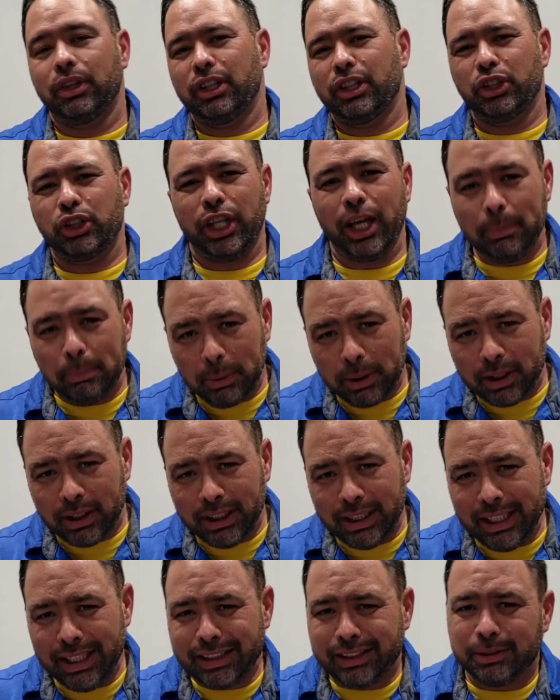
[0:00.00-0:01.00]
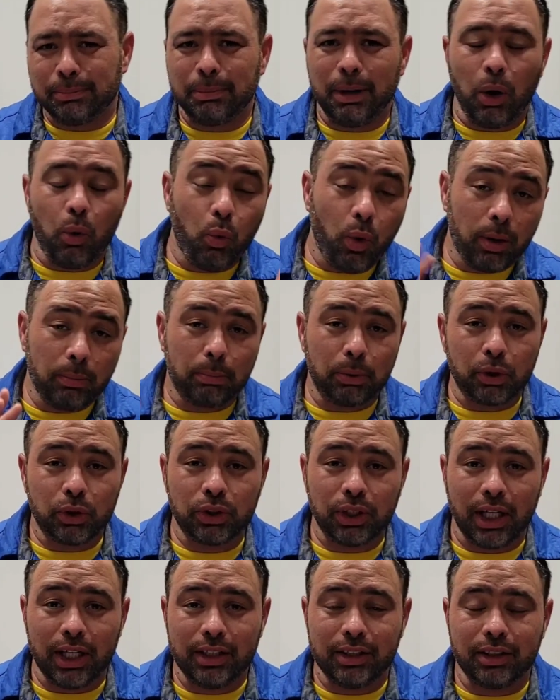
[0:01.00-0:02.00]
Typically, it's about
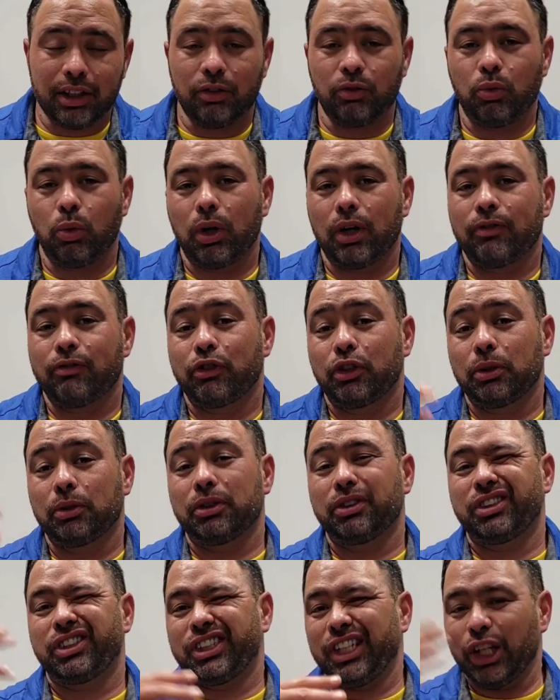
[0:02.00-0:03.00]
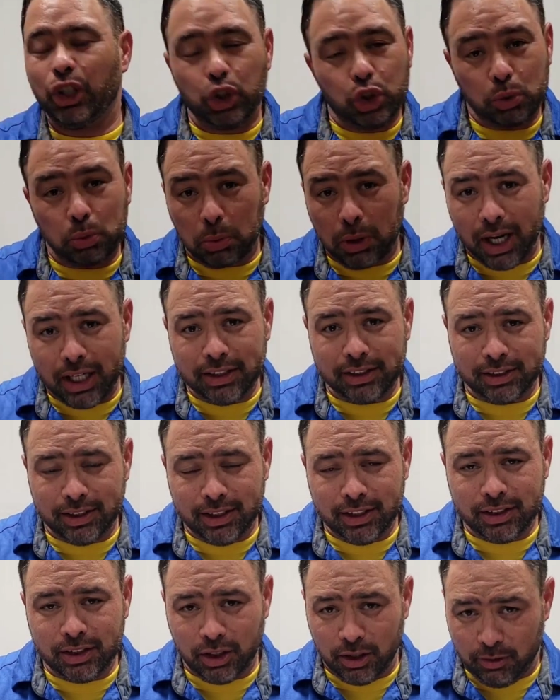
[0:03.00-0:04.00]
1% of whatever the sales price
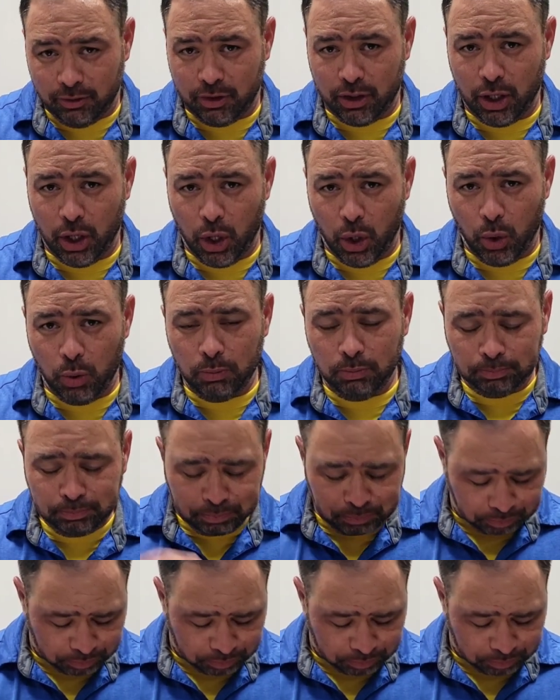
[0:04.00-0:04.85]
is of the home,